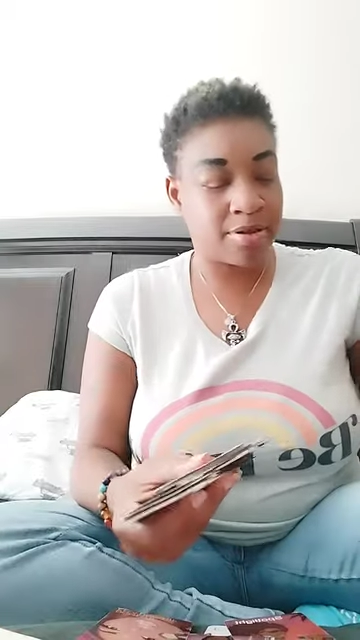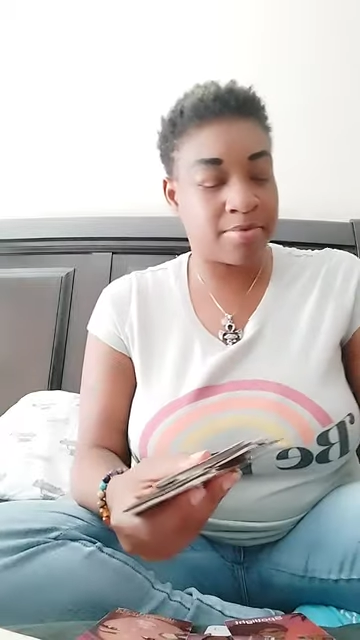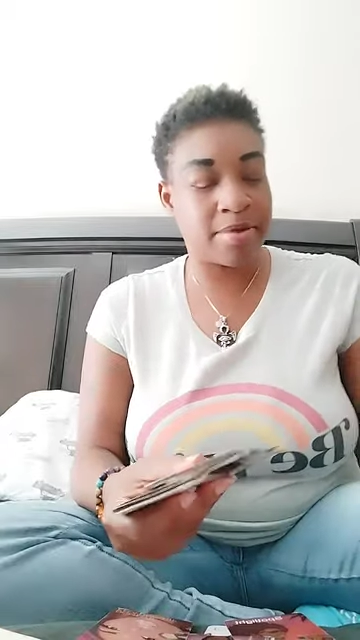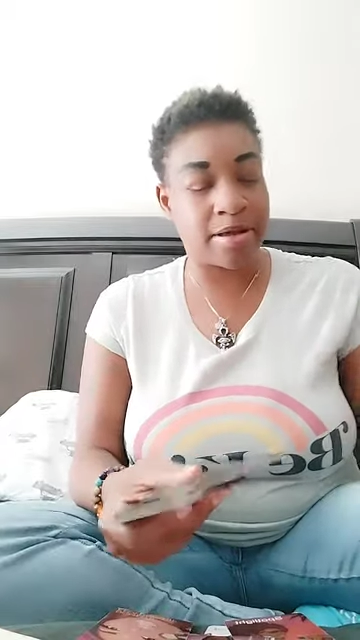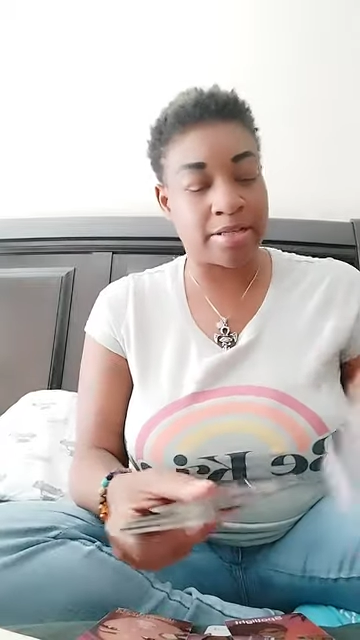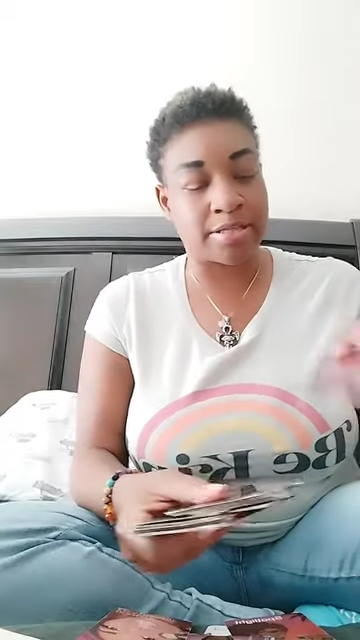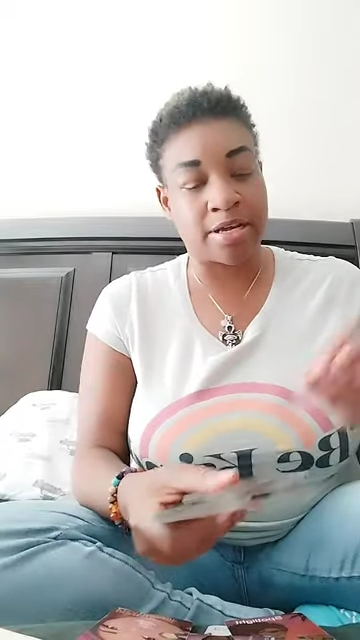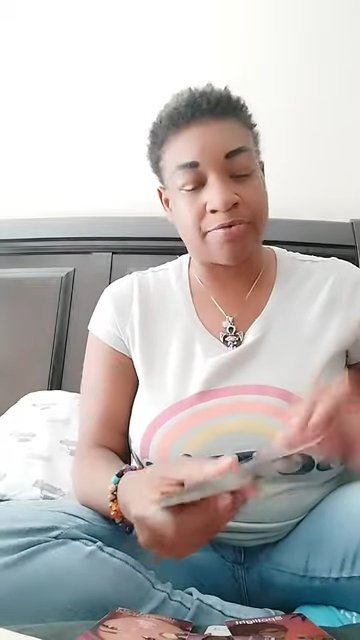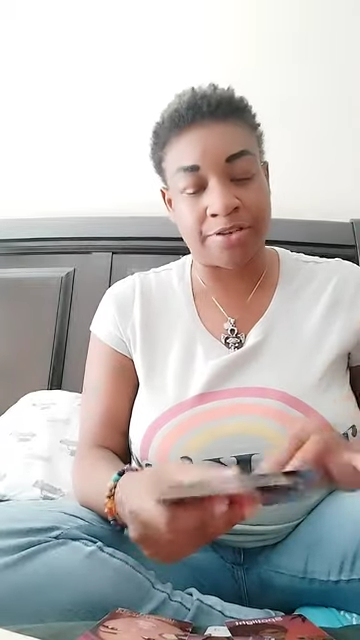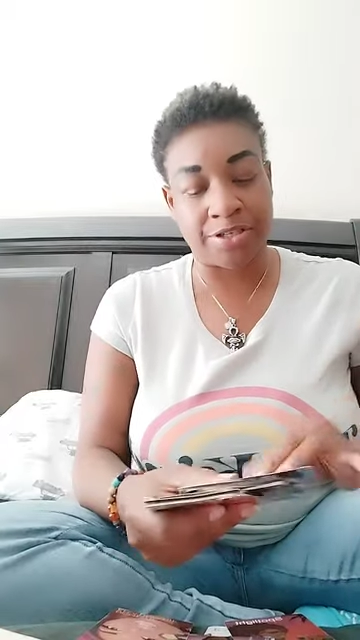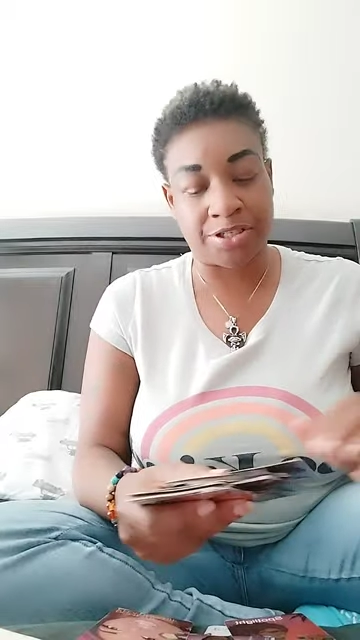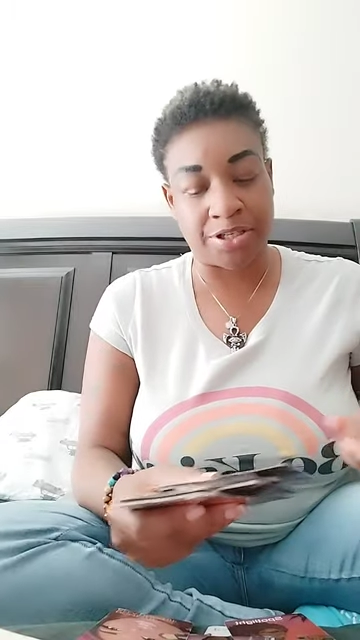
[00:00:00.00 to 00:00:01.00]
I got time for
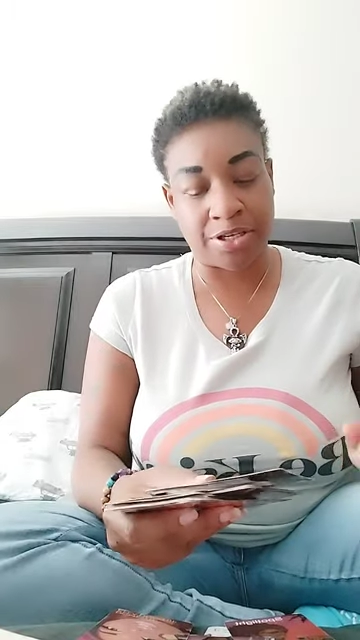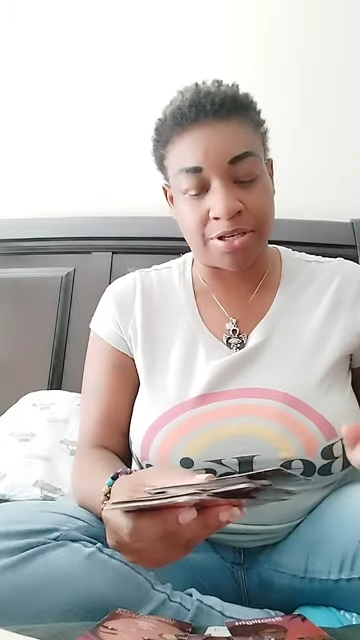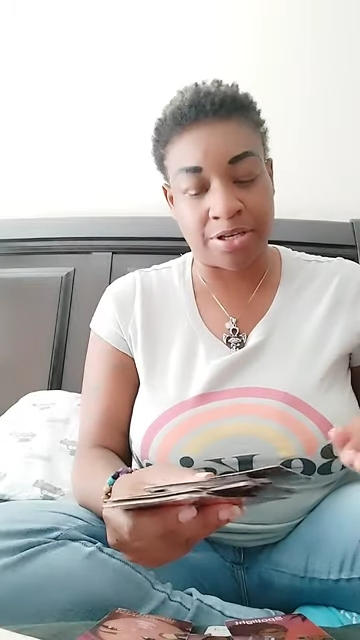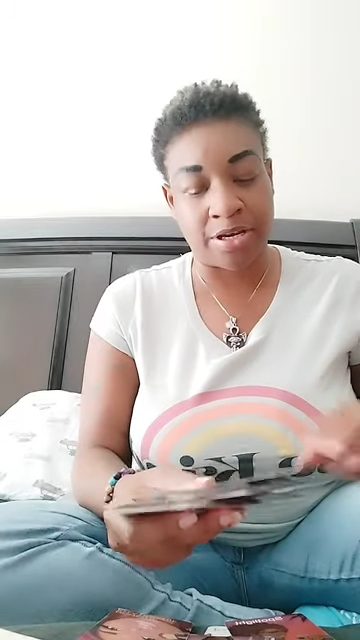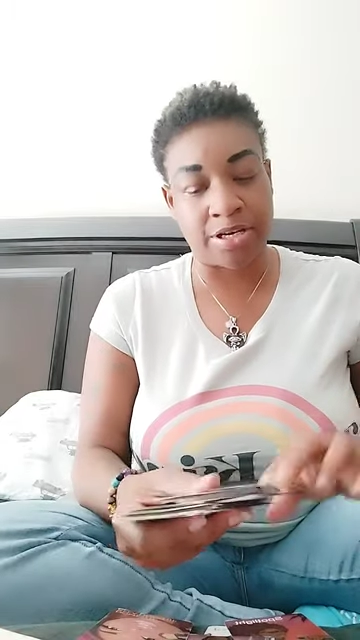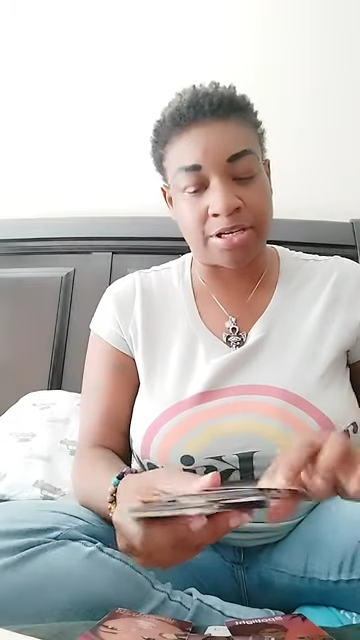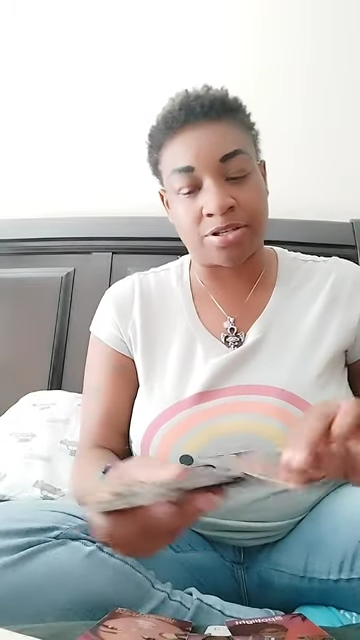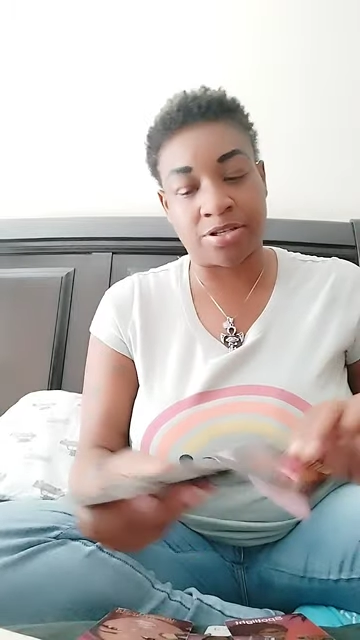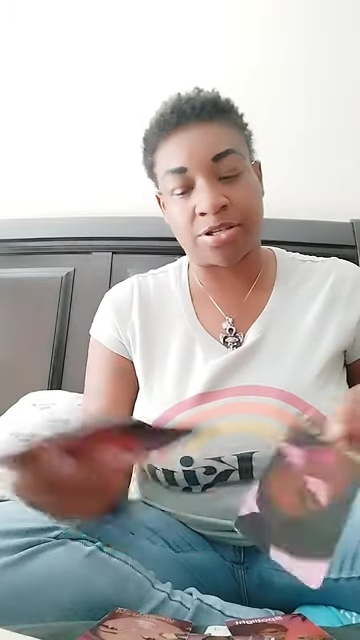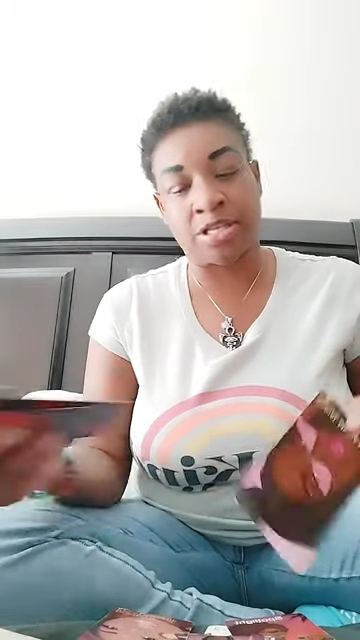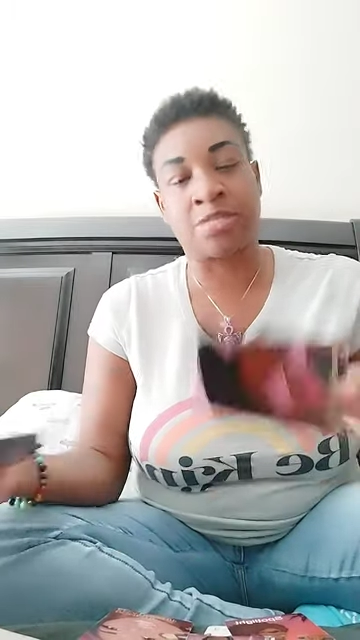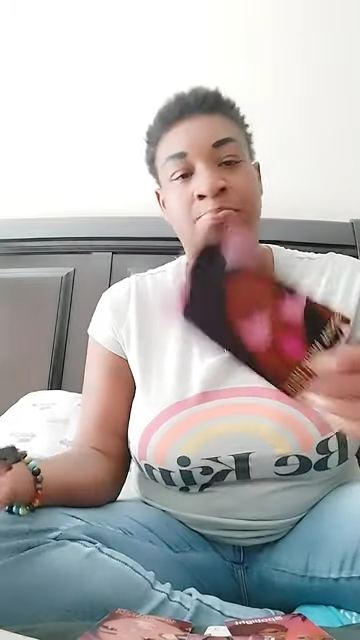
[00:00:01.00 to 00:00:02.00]
this shit. Yeah,
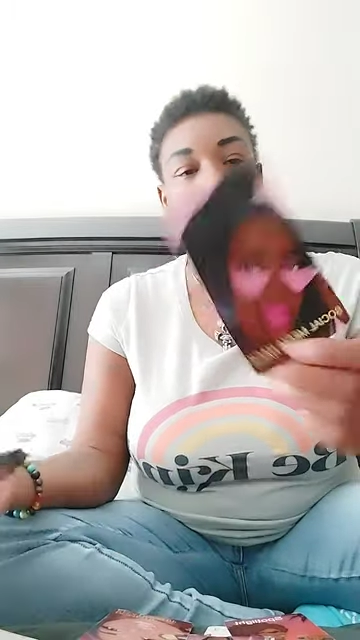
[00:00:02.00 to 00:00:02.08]
this